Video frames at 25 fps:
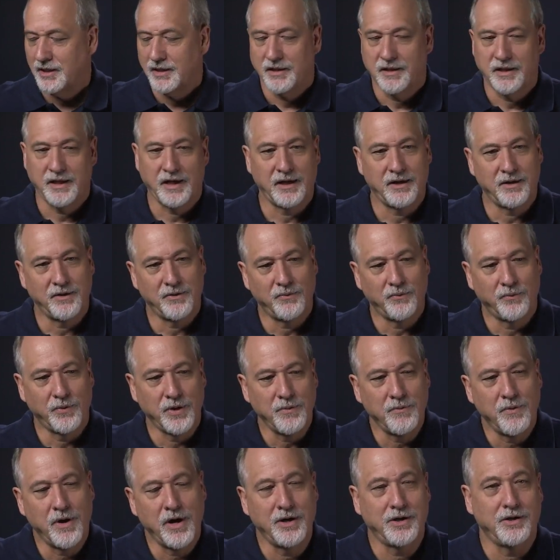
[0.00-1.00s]
that
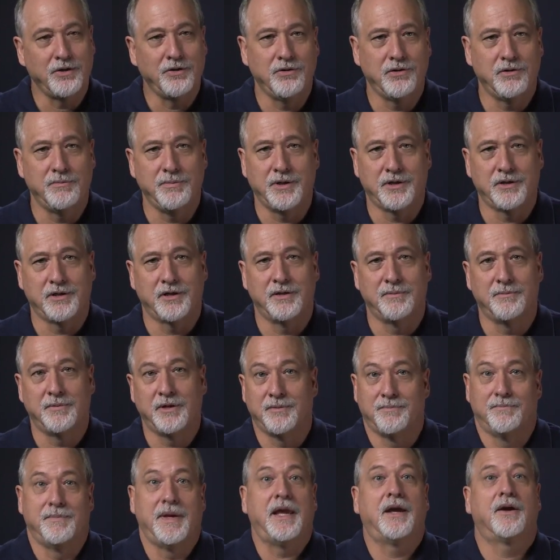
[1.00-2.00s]
we want you to become
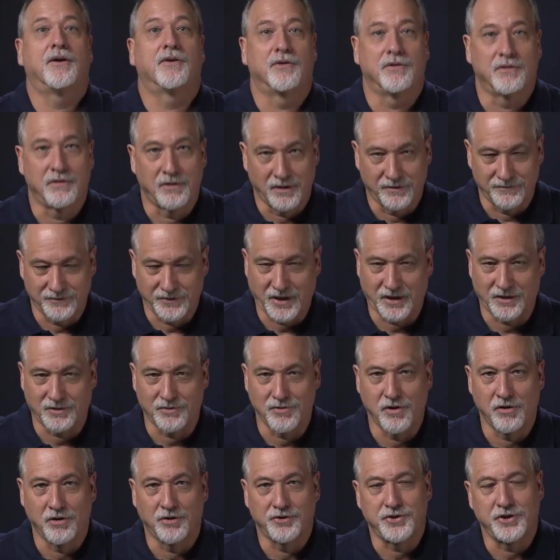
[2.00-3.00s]
a maker of
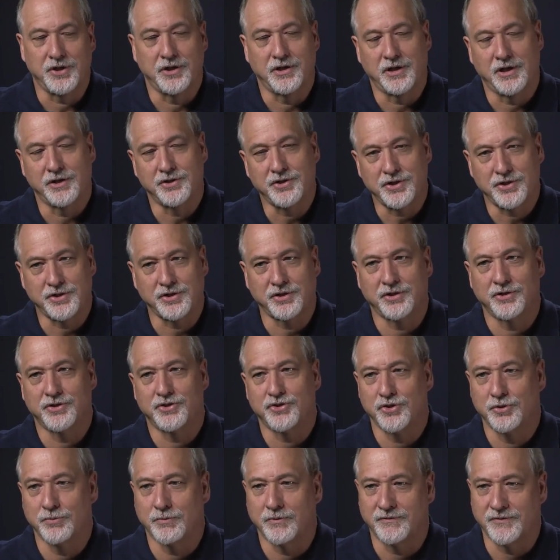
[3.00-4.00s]
technology and not just a
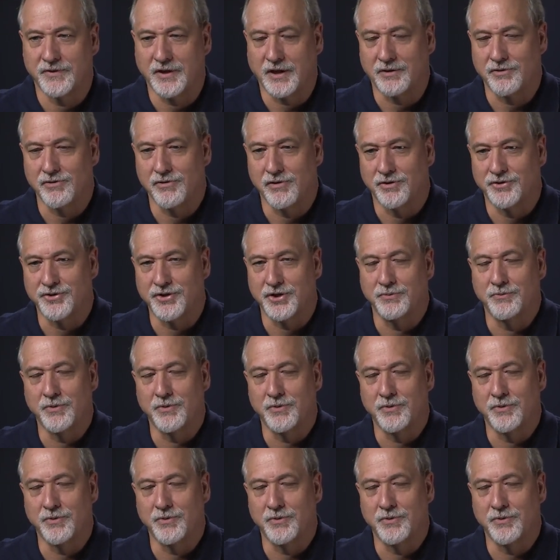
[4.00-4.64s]
consumer of technology.